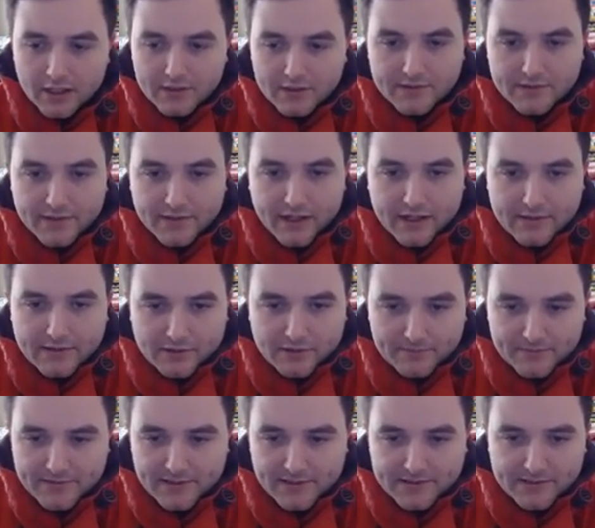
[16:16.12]
So now he
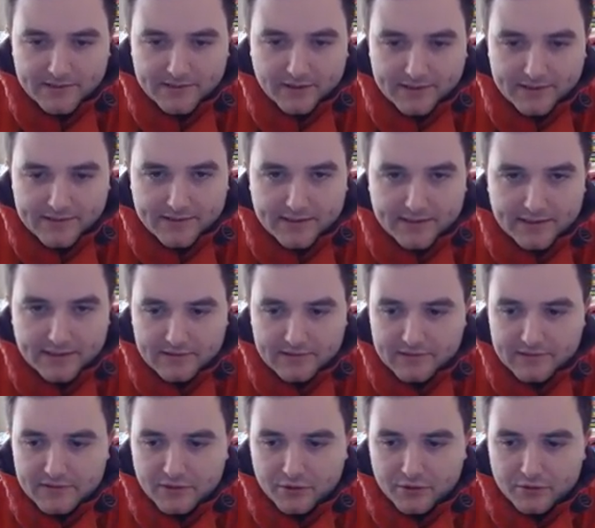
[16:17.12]
jumps his knight
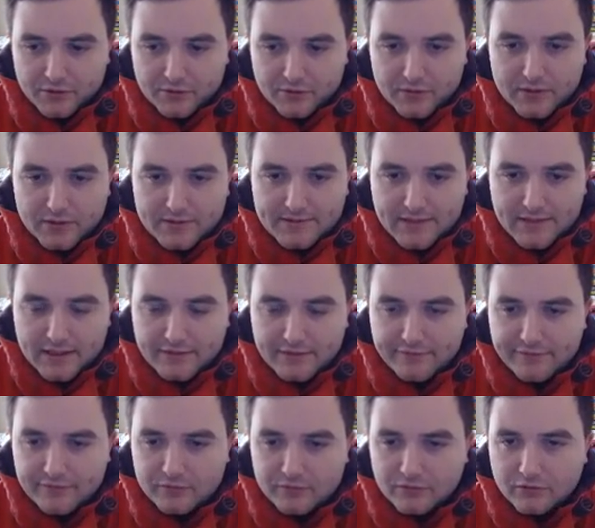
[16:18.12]
into d
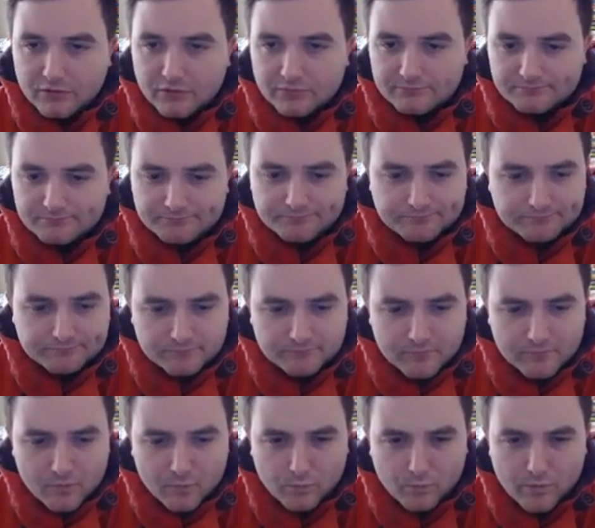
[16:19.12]
four.
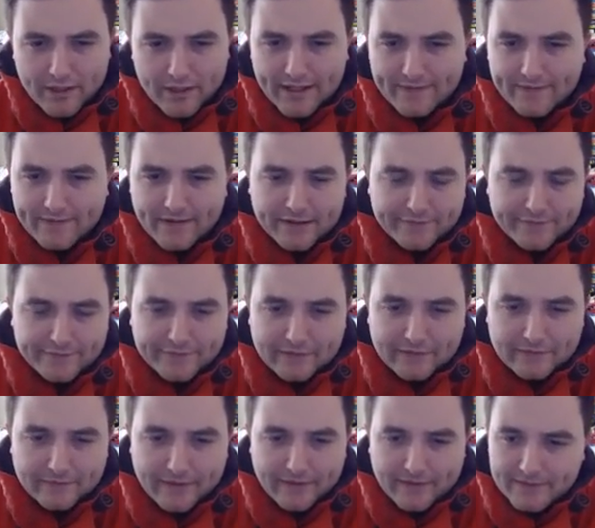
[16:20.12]
Weird that it
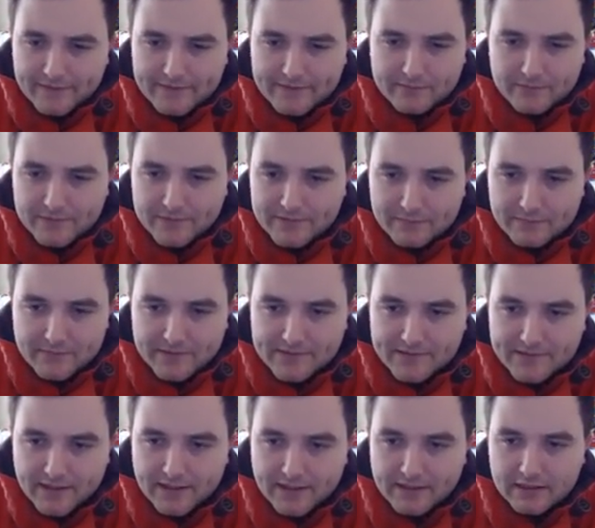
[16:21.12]
felt that this was a
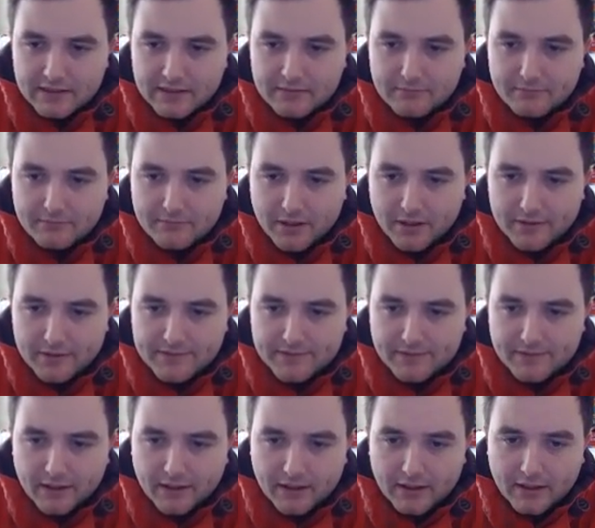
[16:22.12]
mistake, but
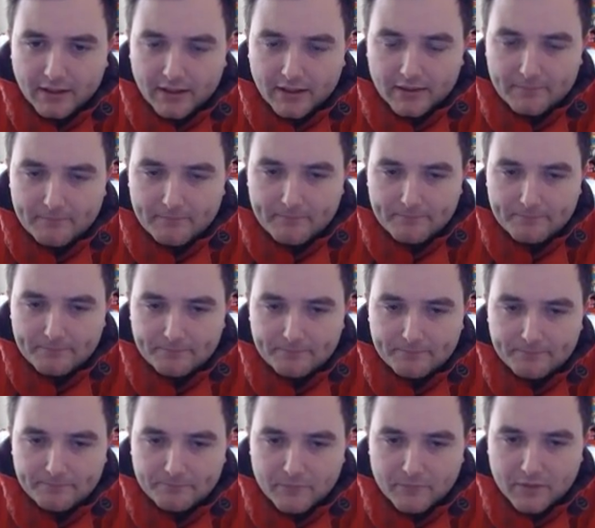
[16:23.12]
um,
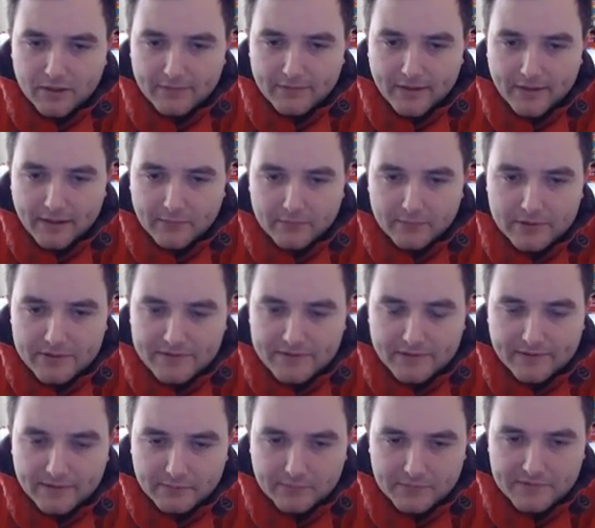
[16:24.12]
there
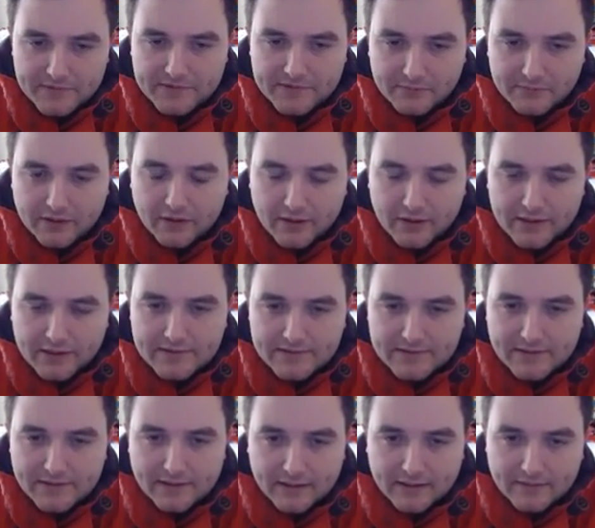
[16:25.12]
was there was some
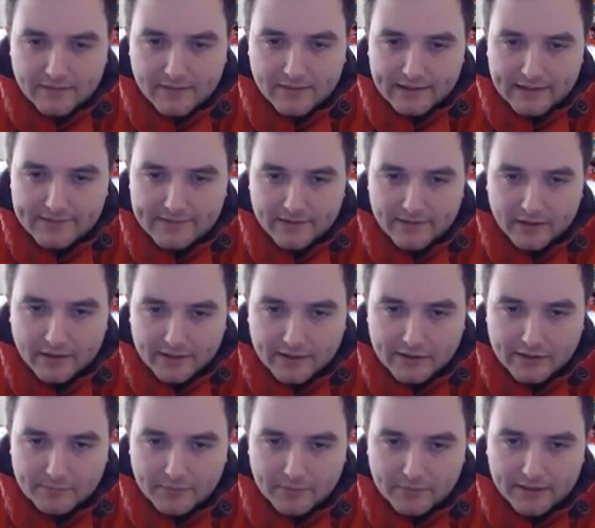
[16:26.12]
lines here that I
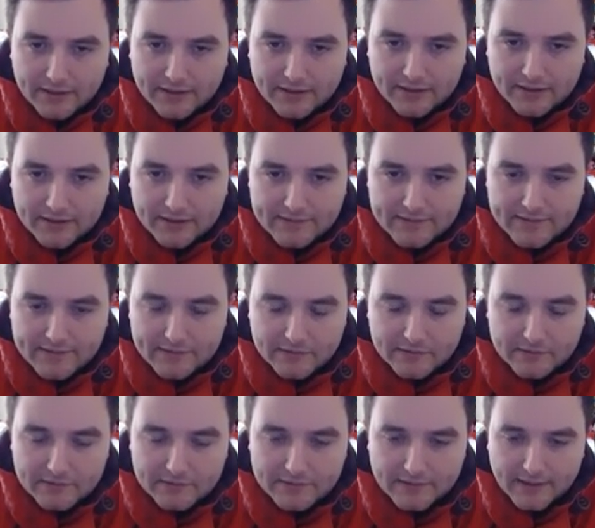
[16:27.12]
could play here
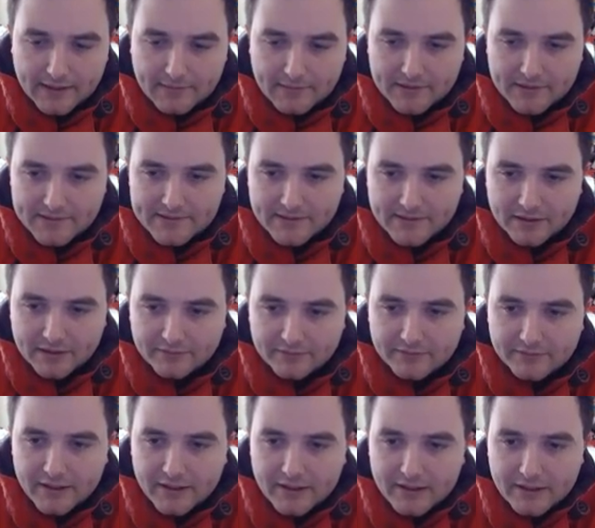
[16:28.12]
to to get
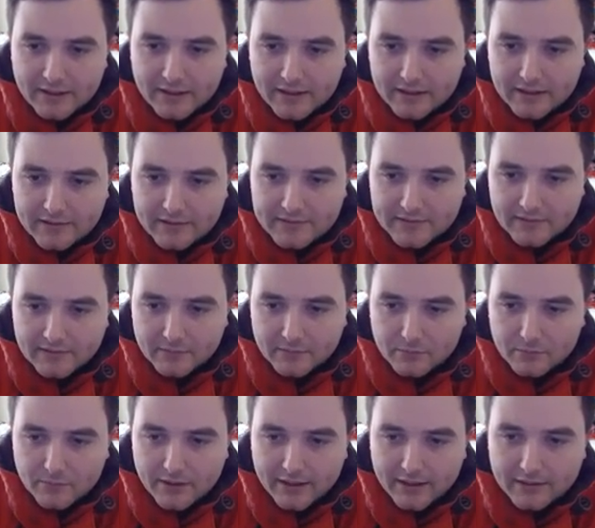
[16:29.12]
myself into the
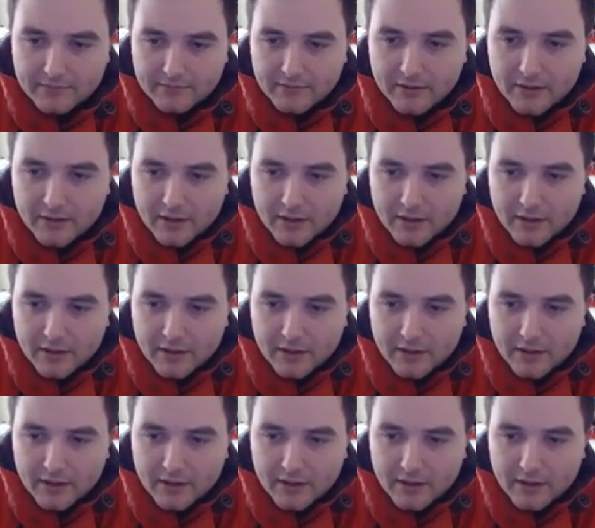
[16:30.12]
win.